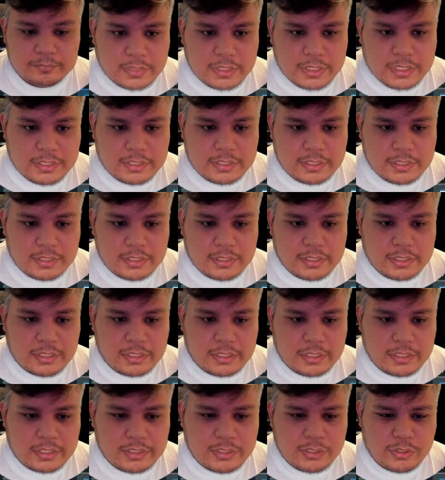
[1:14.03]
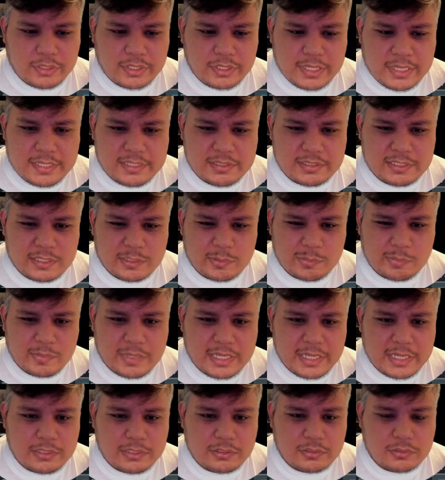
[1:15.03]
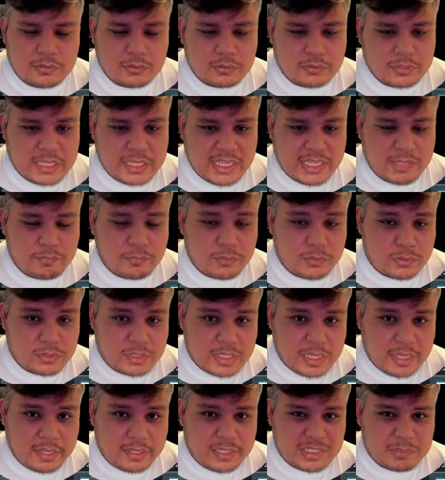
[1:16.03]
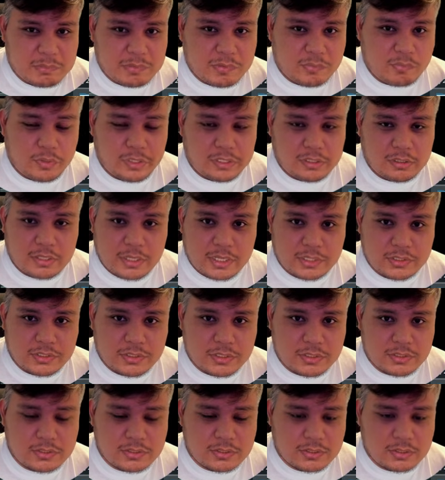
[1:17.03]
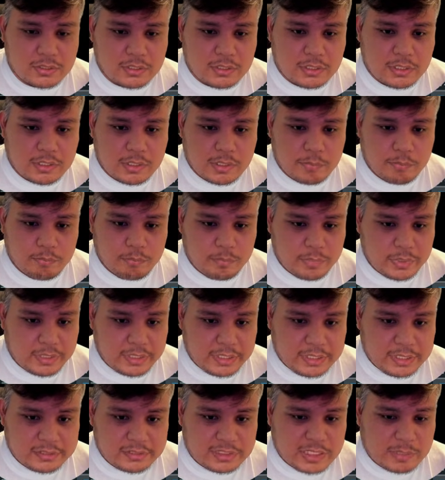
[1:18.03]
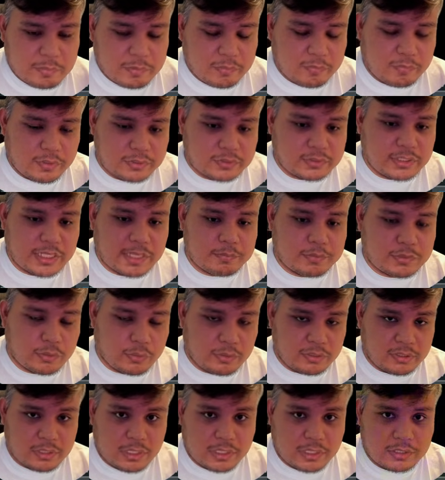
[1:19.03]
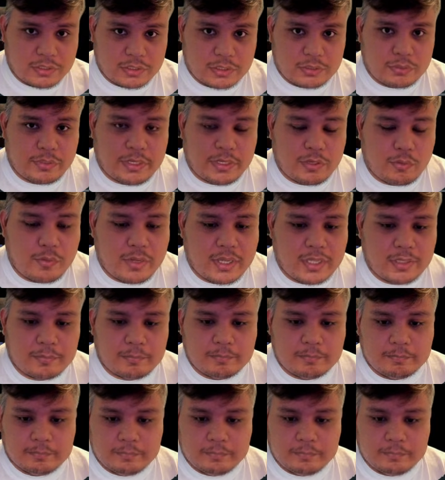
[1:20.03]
and in your case it might take a few seconds before it launches but it's not my first time so it launches right away